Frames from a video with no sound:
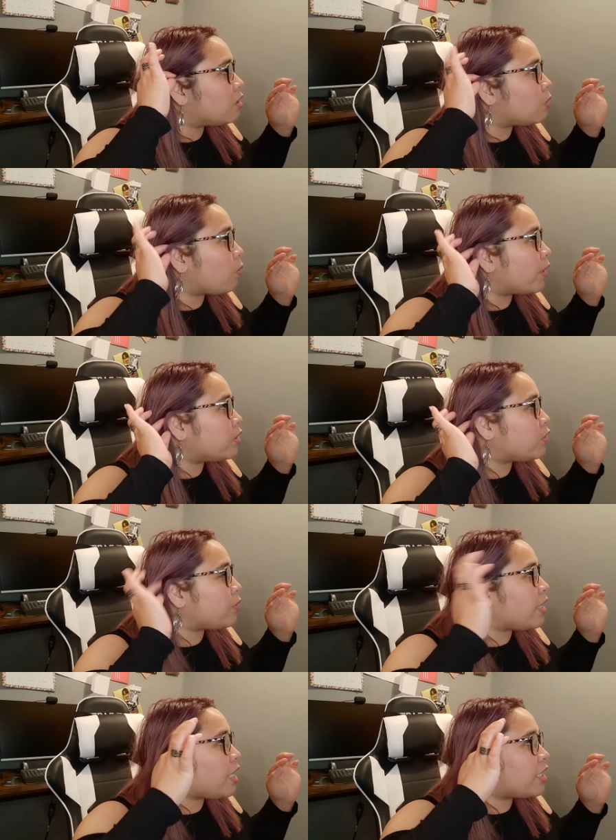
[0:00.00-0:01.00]
towards
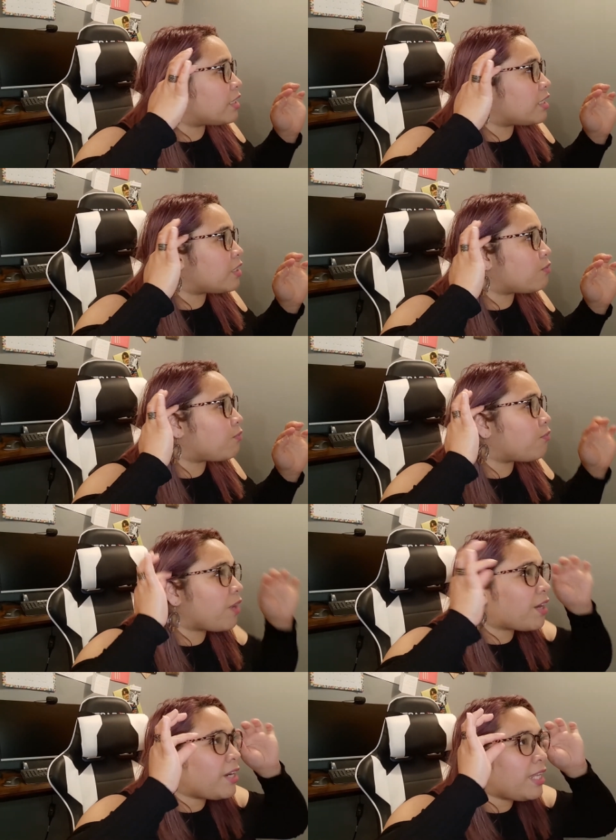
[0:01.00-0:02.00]
your ears is
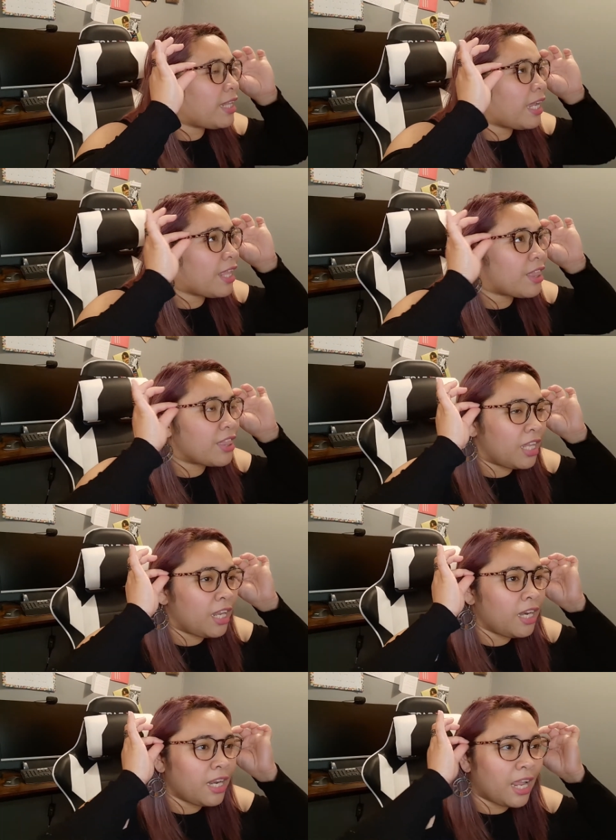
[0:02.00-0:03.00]
very like
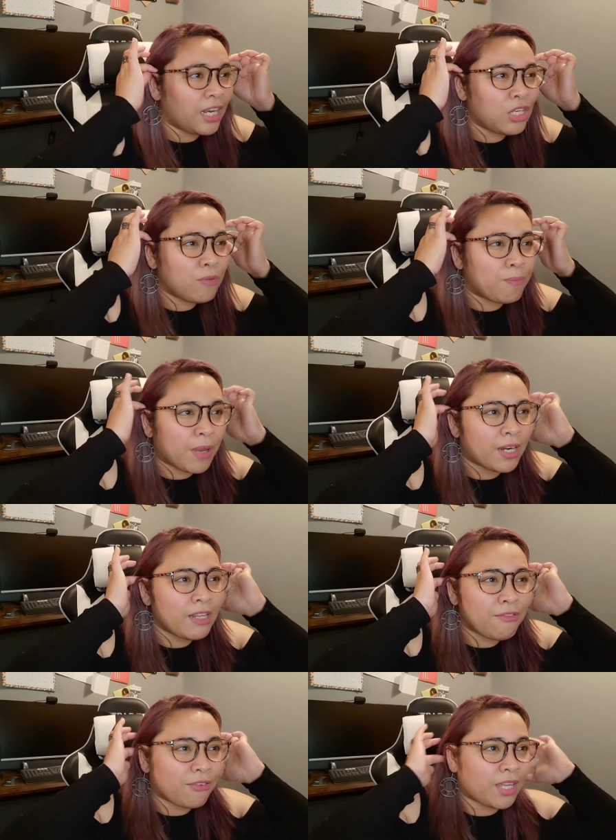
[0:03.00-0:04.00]
thin and you
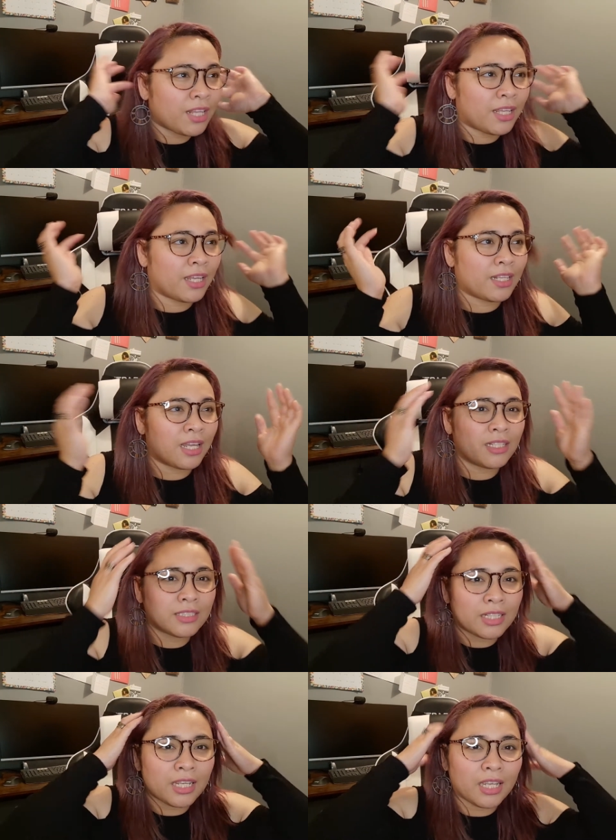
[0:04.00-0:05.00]
barely feel it,
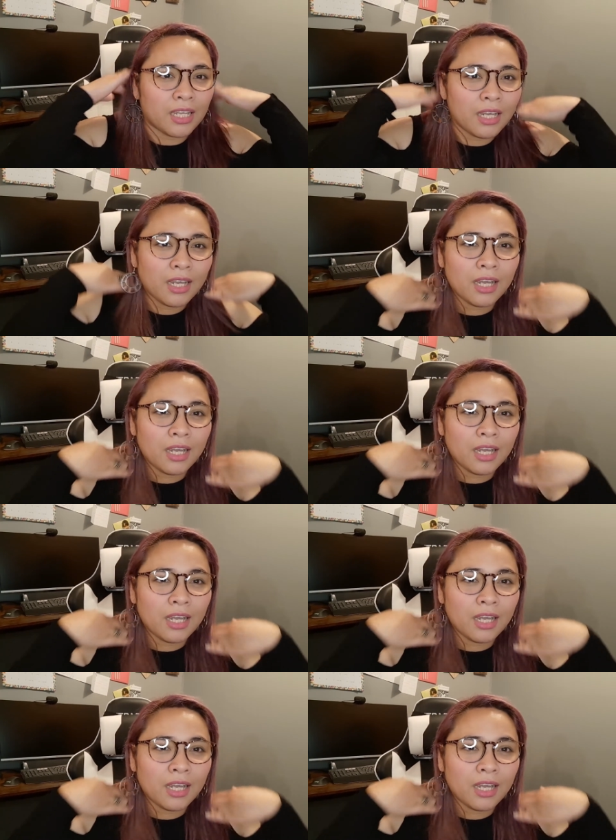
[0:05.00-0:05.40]
honestly.